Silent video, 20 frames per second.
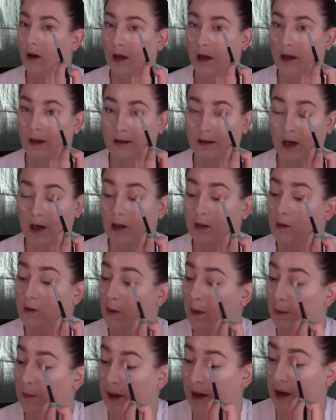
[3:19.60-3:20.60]
and start
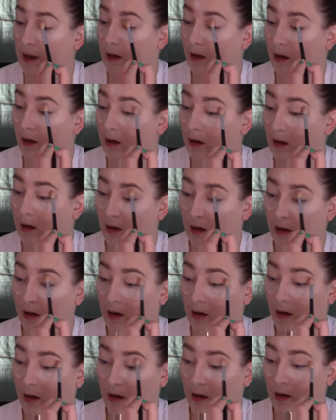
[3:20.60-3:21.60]
sweeping
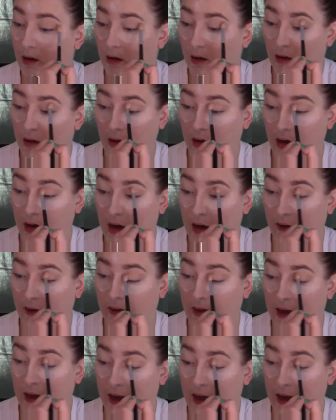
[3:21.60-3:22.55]
on the